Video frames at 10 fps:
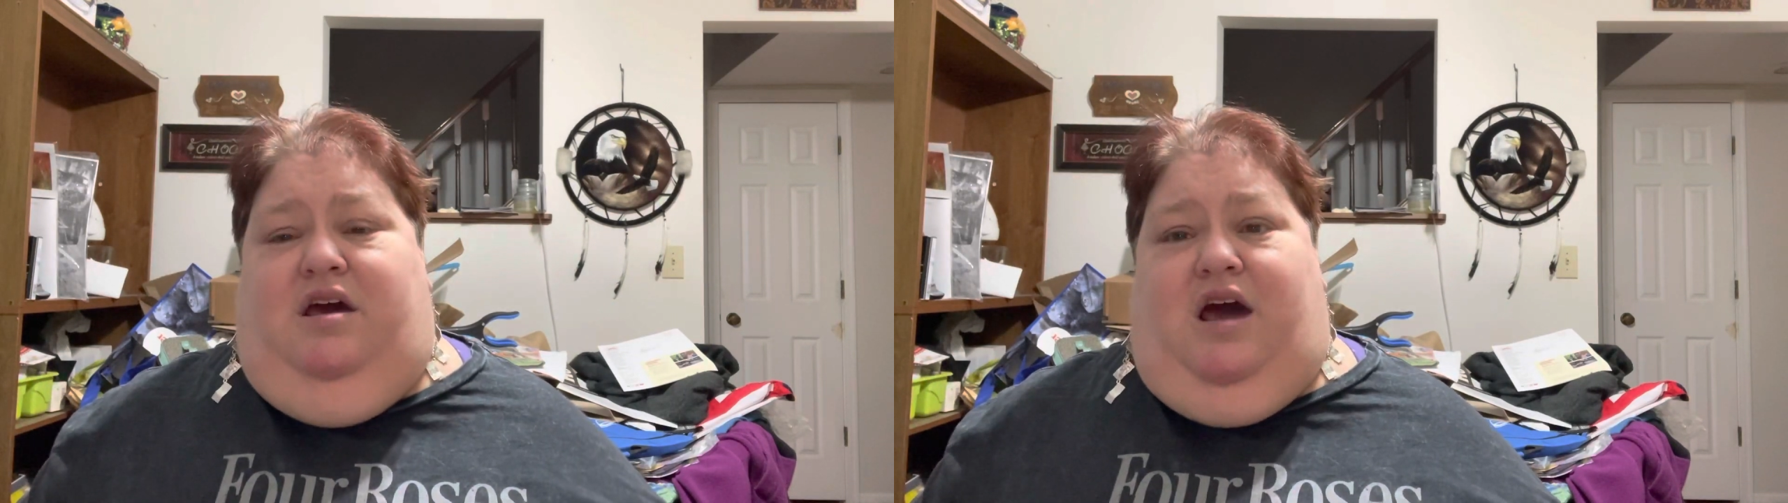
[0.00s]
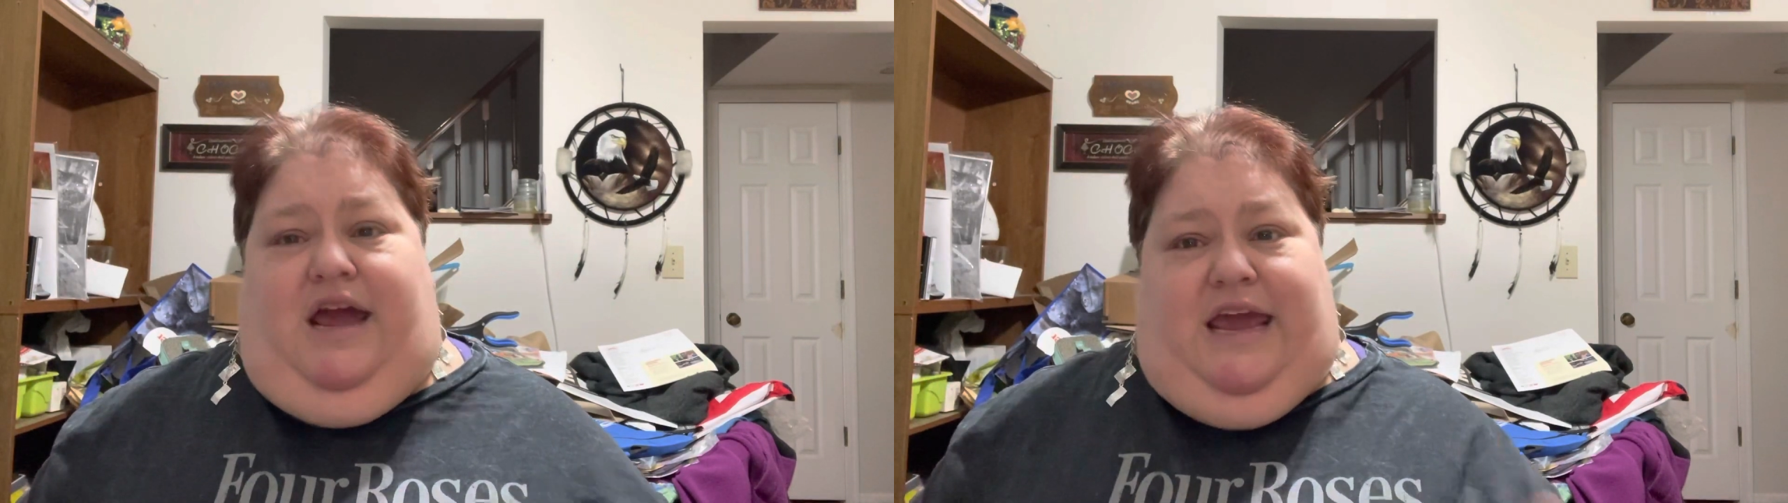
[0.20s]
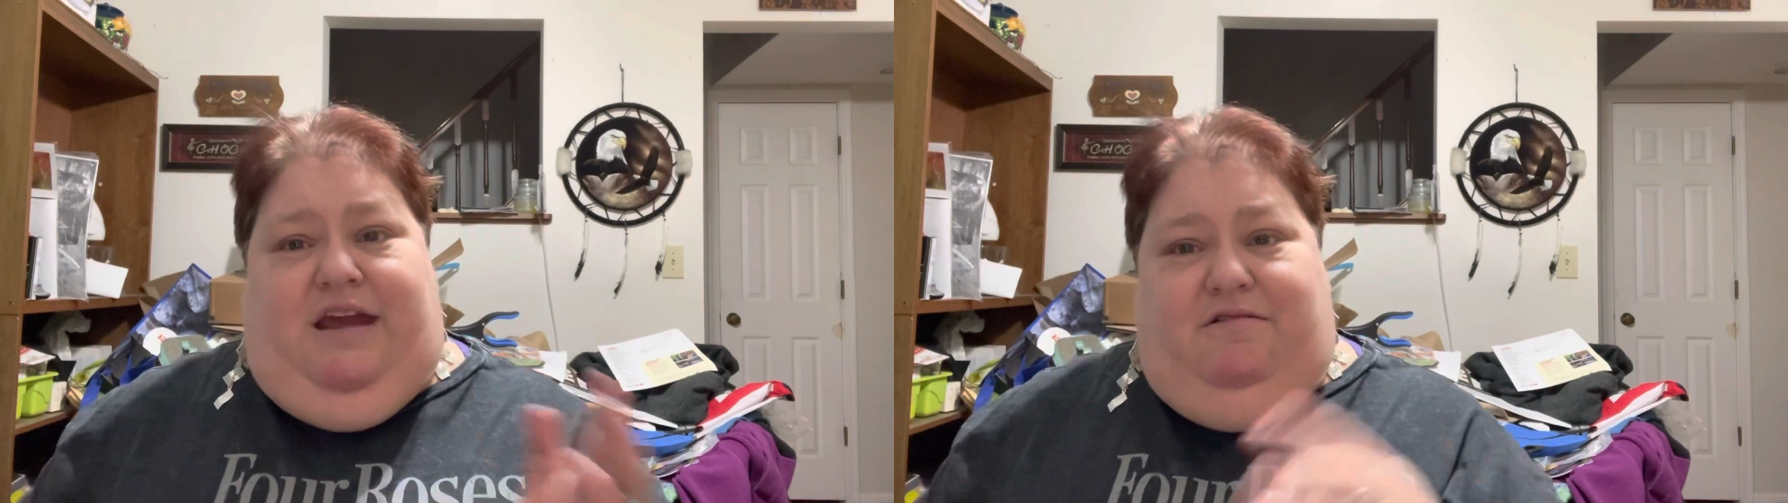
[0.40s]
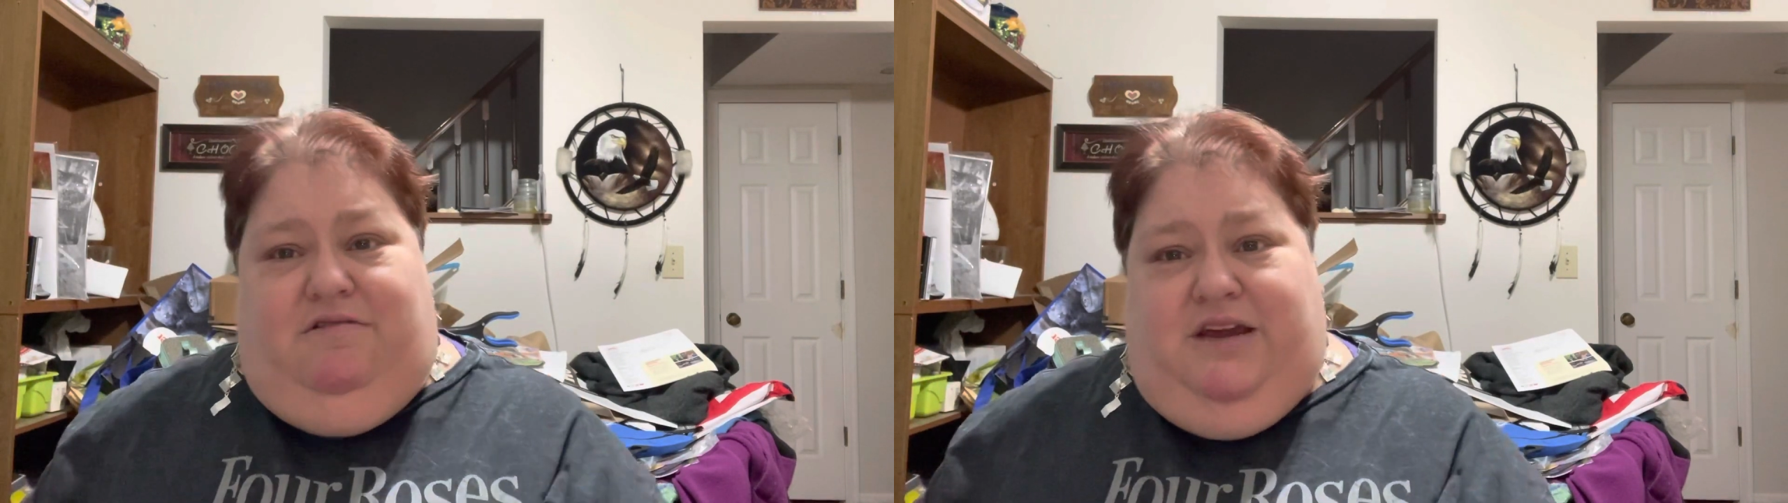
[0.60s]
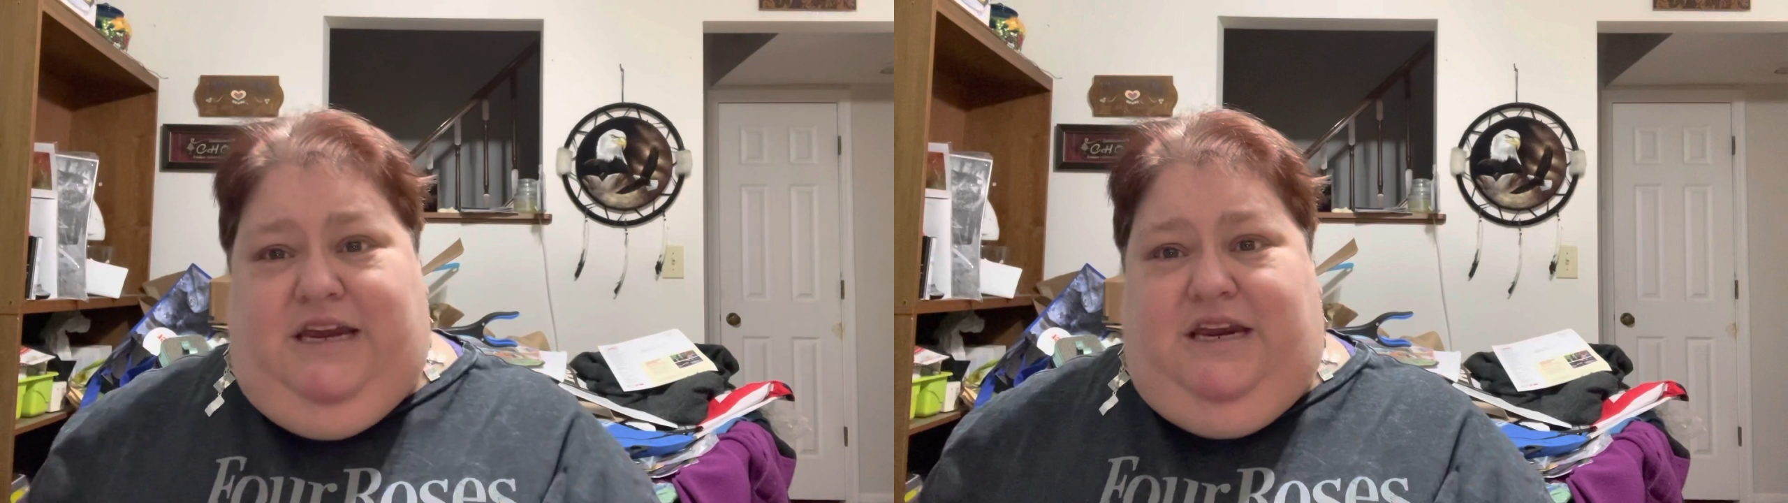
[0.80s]
I can't
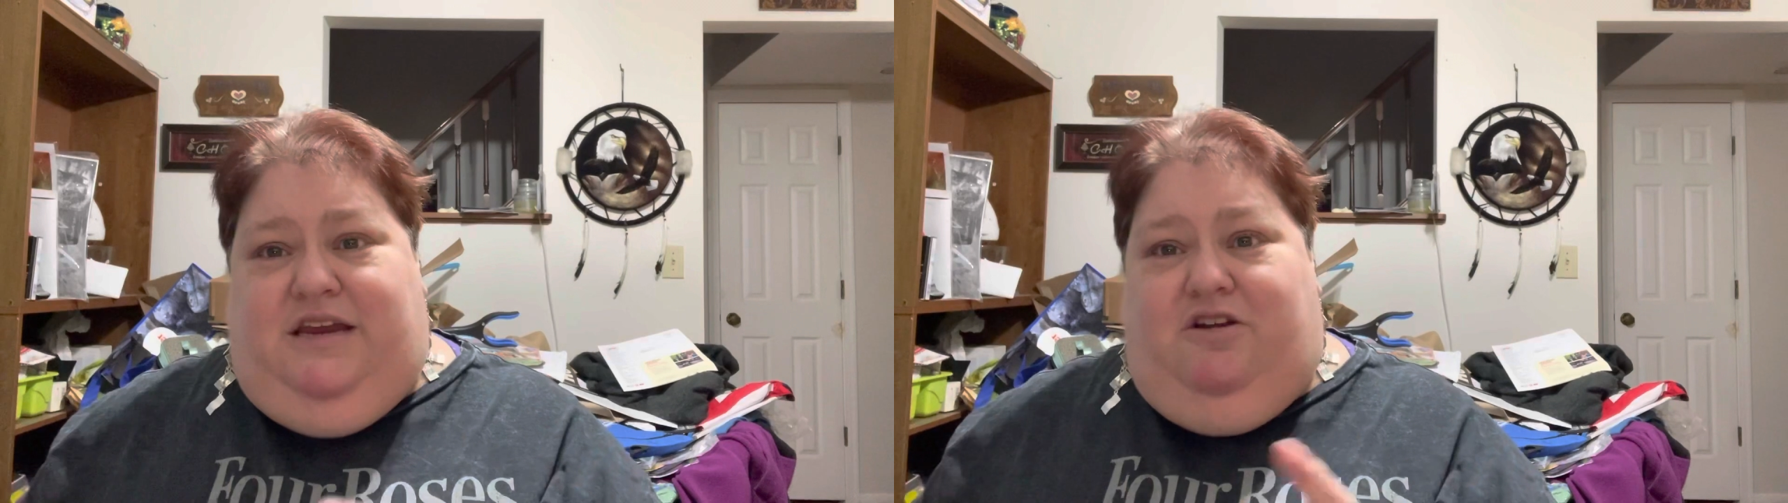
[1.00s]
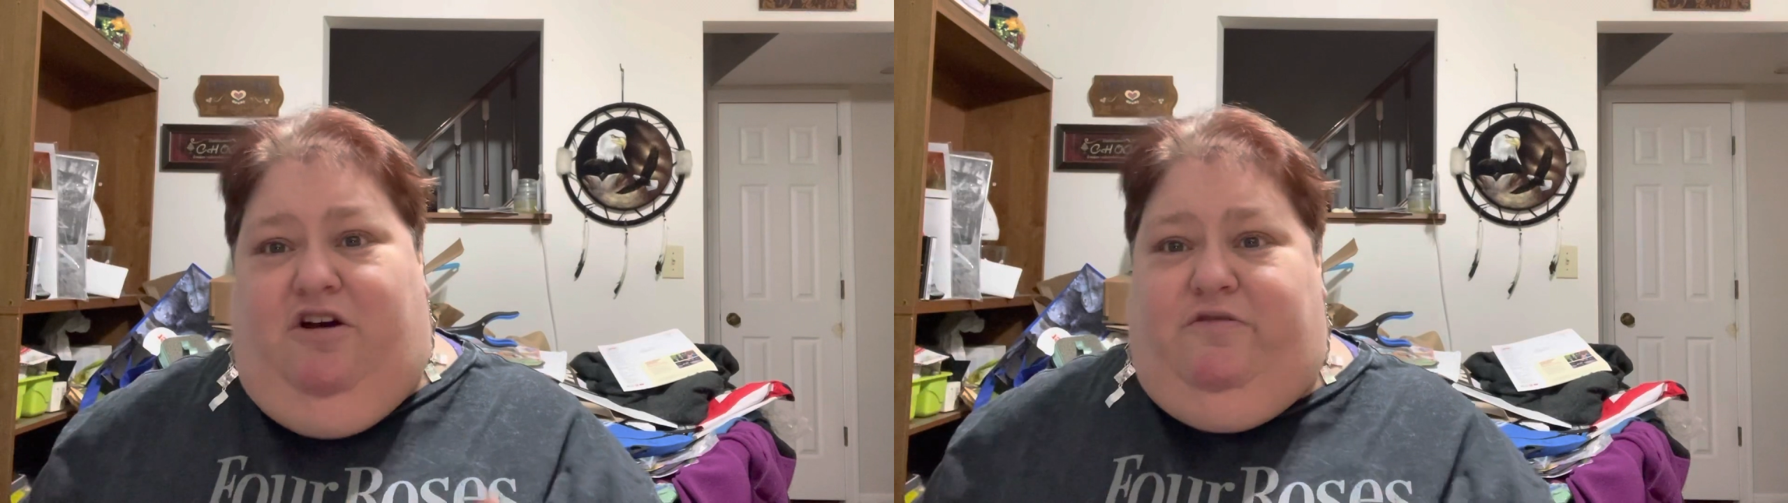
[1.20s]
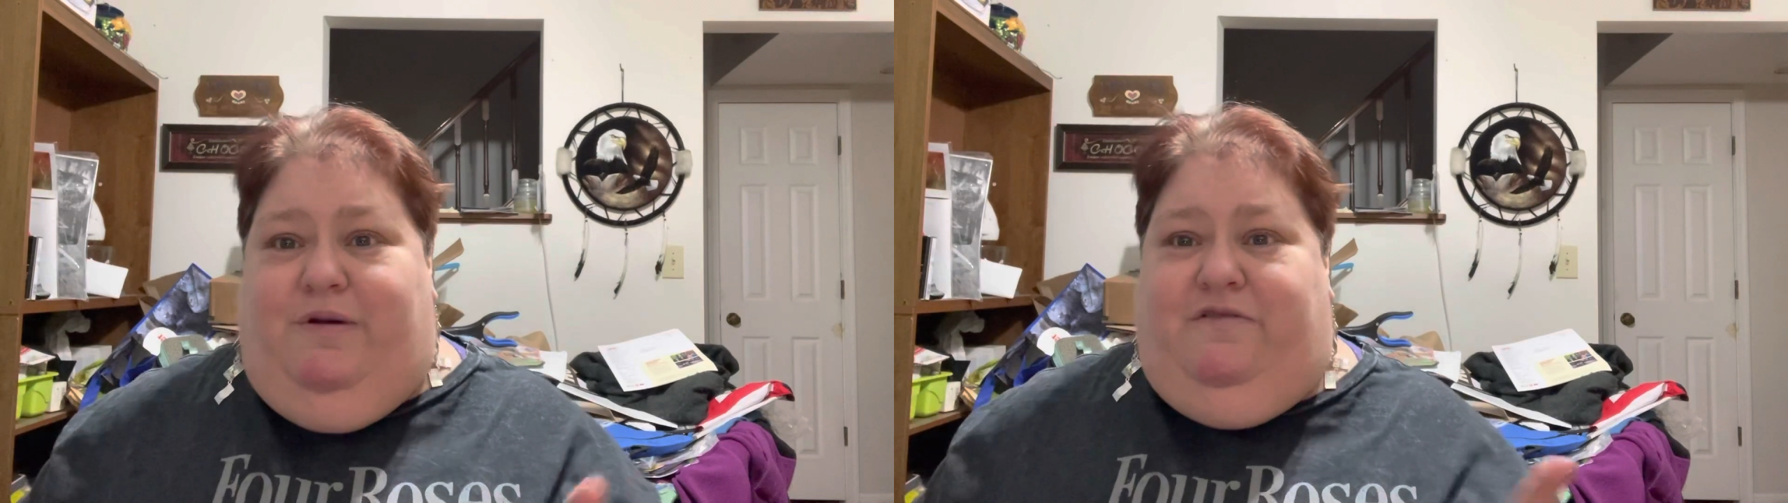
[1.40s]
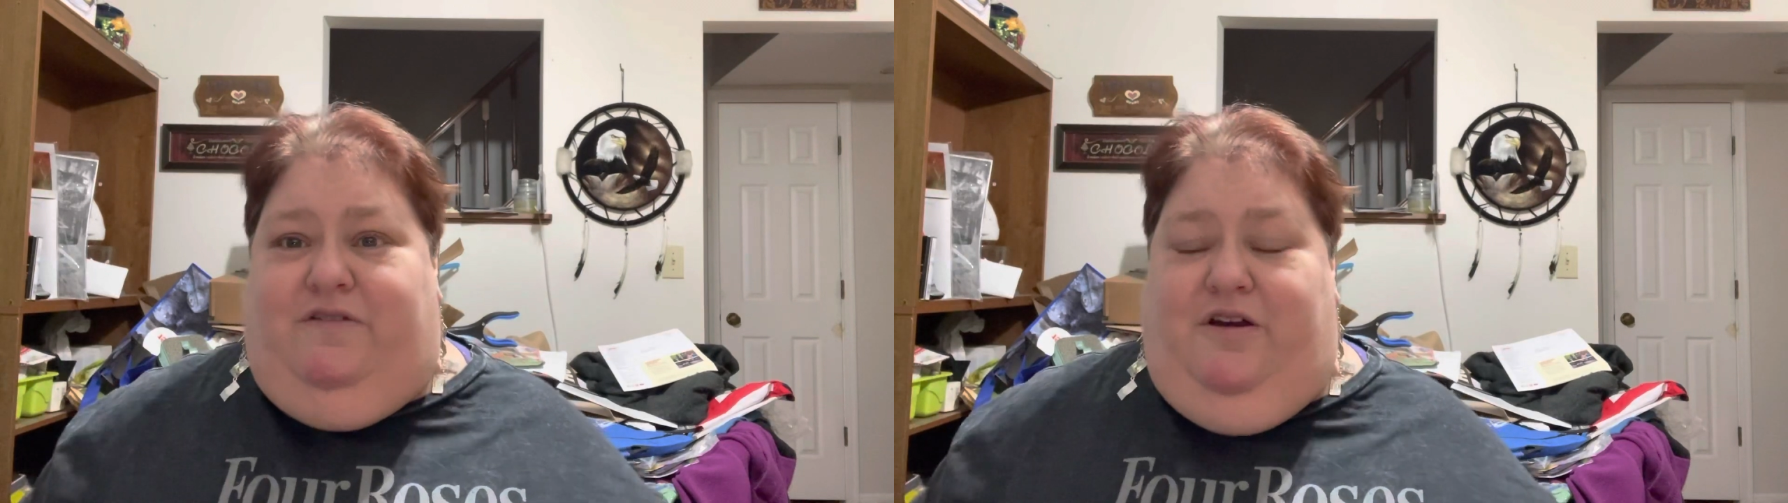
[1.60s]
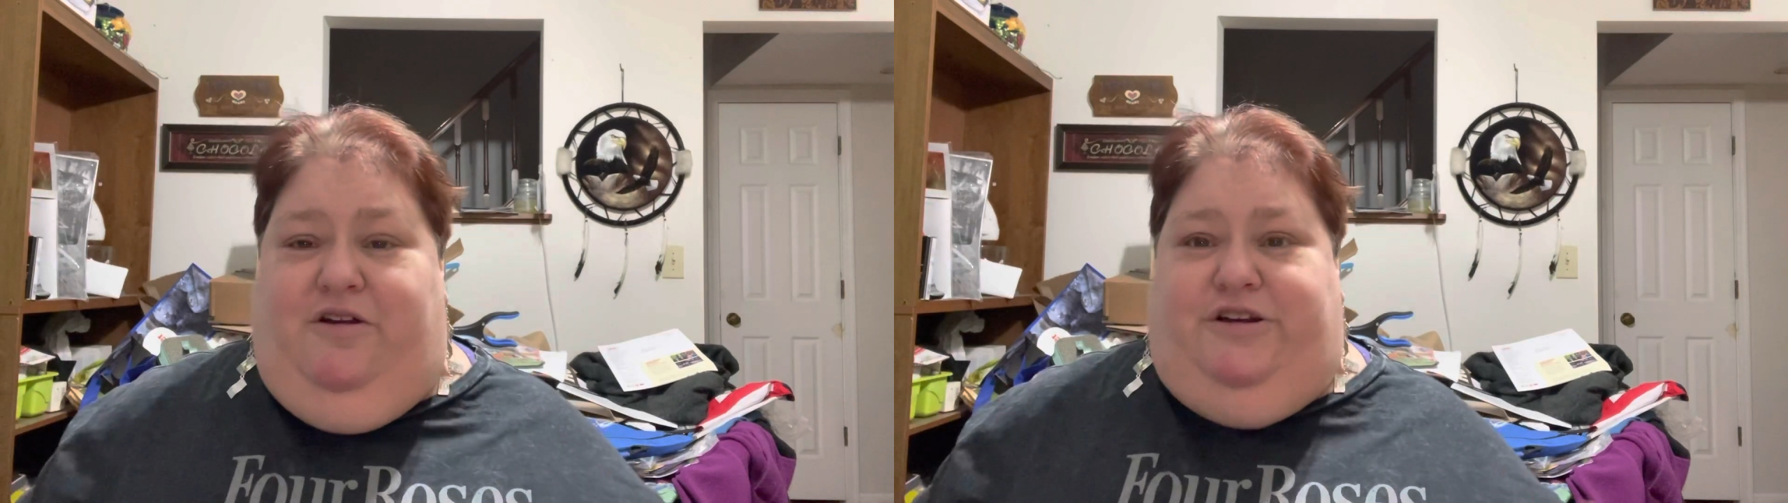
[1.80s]
read it off my
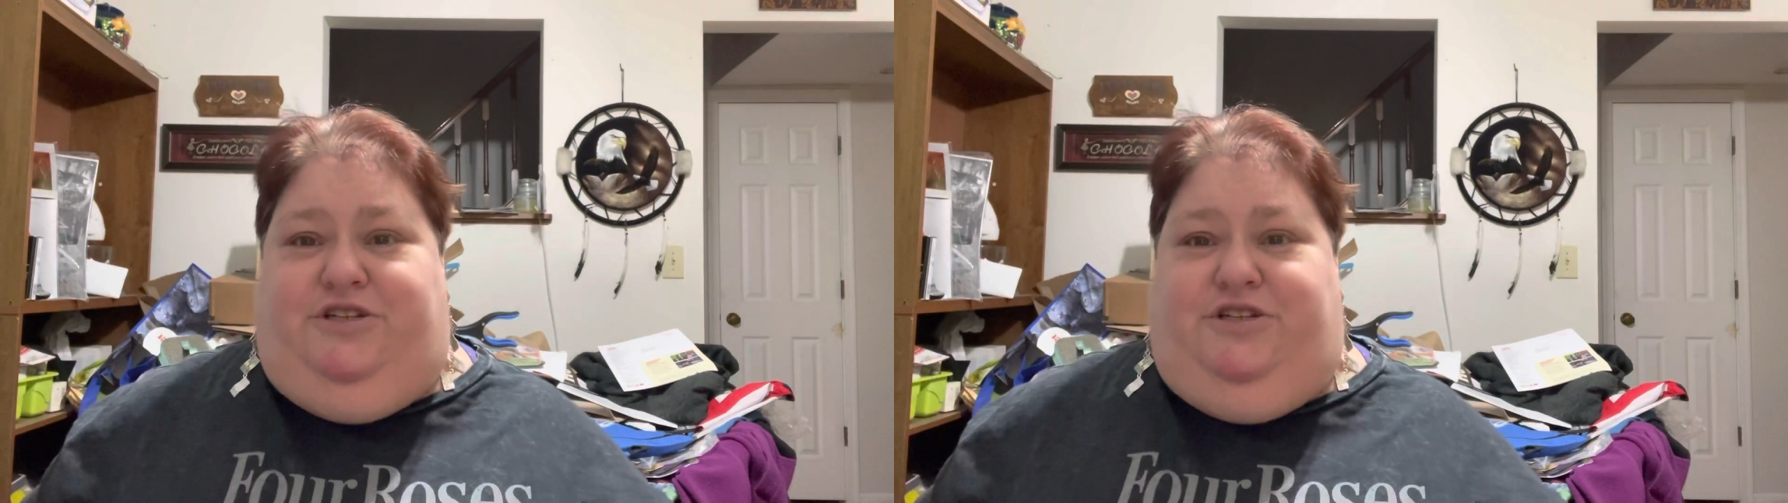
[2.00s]
phone and